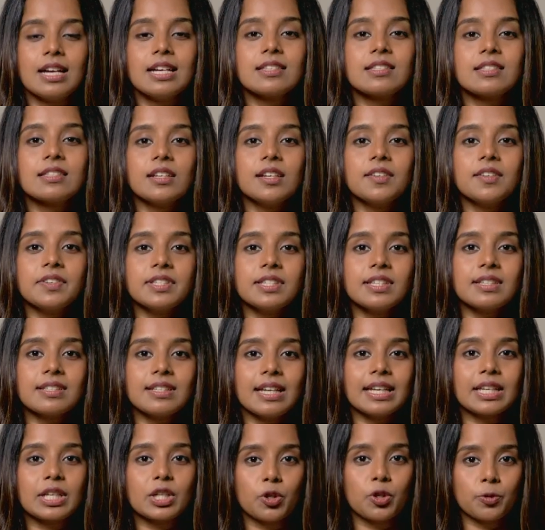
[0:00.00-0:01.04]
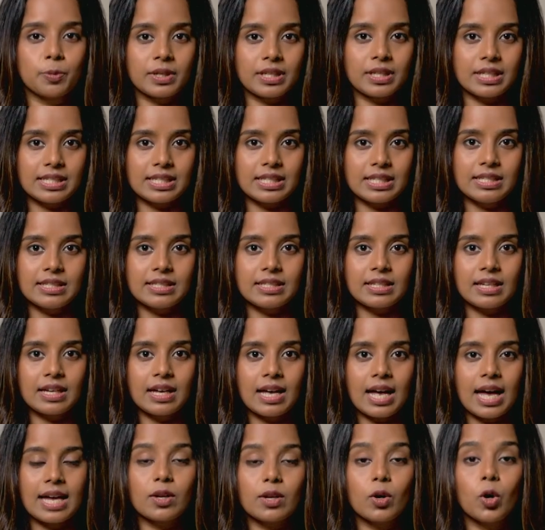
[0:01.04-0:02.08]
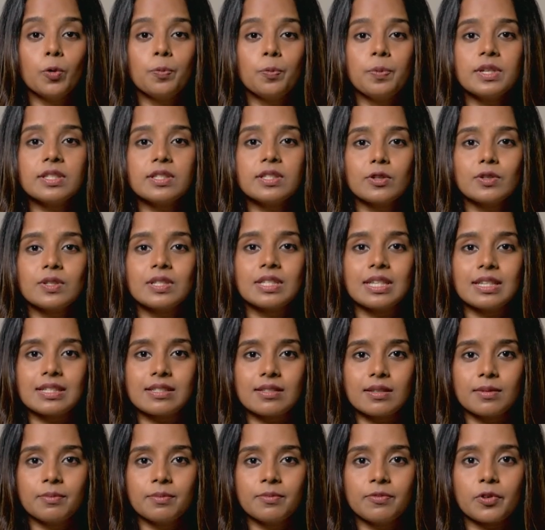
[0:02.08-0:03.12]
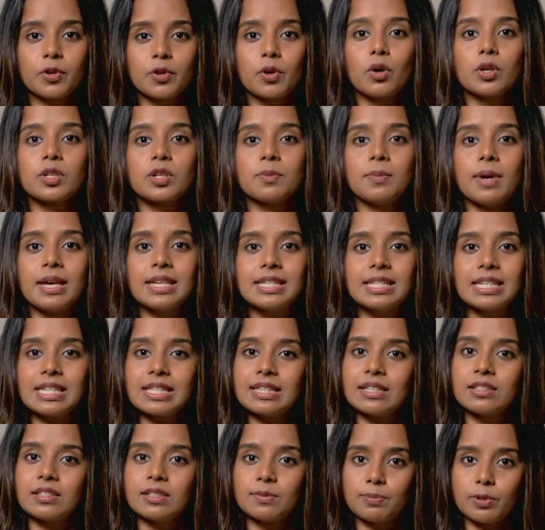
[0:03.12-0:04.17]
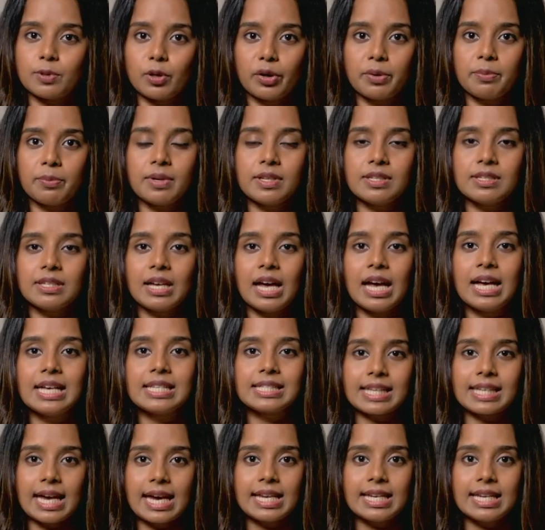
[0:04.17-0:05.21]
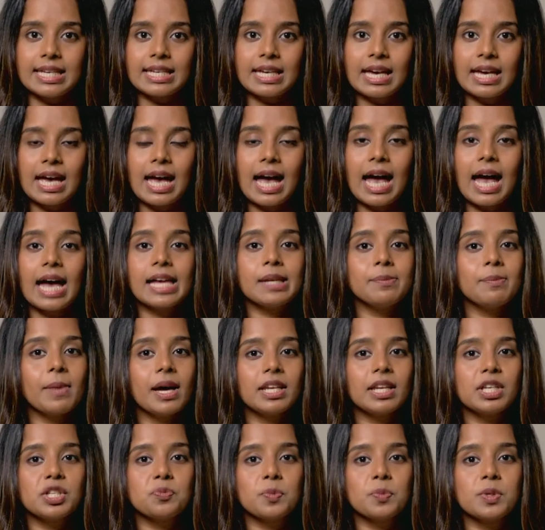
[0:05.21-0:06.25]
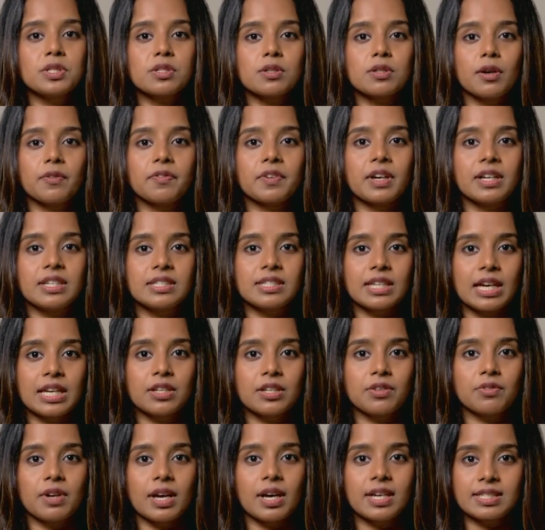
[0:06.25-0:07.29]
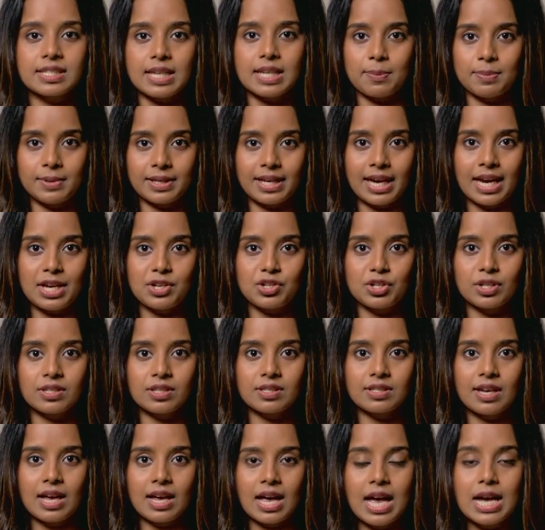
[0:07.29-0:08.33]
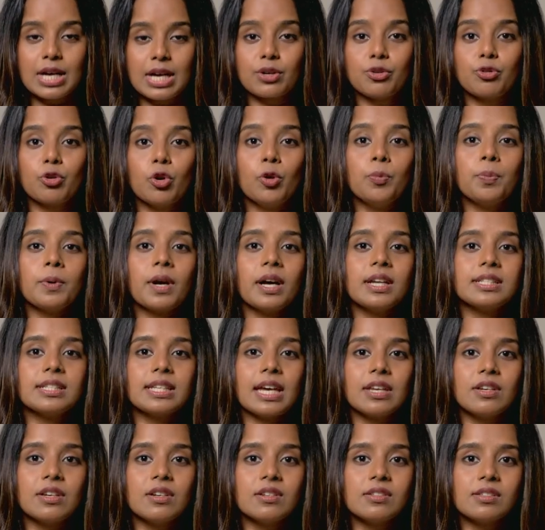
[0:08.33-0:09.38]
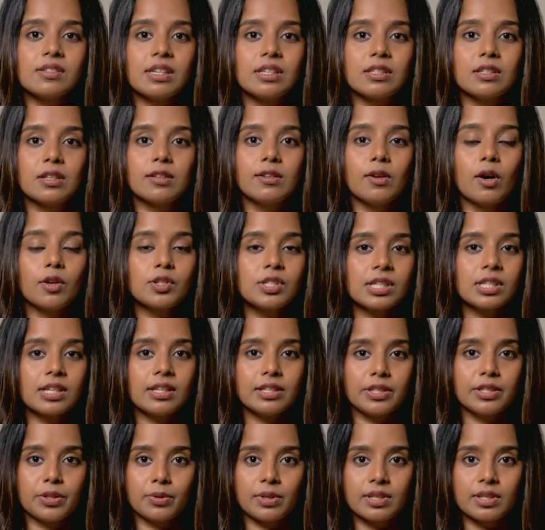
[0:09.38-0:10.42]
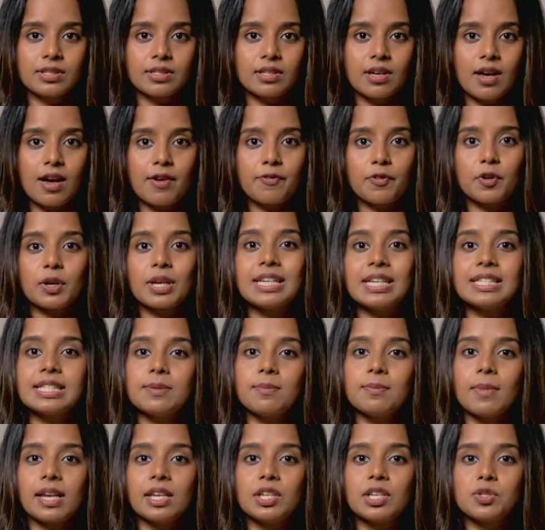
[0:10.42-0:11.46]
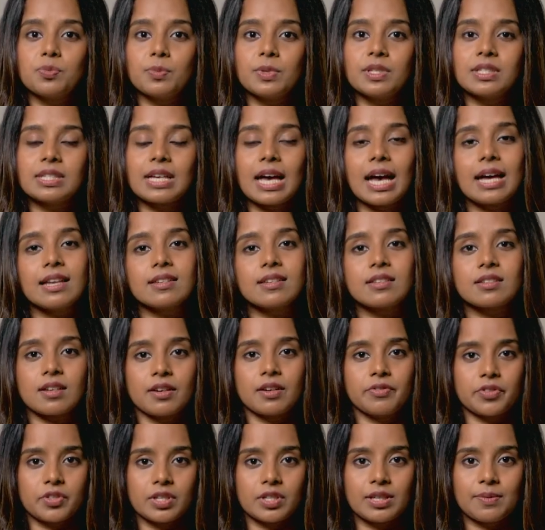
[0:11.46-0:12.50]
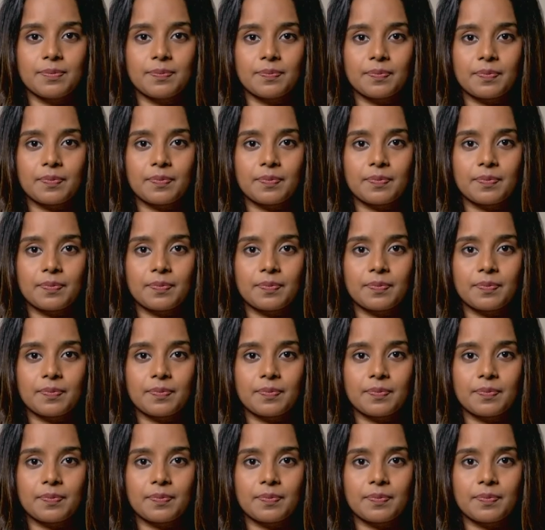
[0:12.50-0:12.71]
Services like Kubernetes, an open-source system for automating the deployment, scaling, and management of containerized applications, group containers into logical units for easy management and discovery.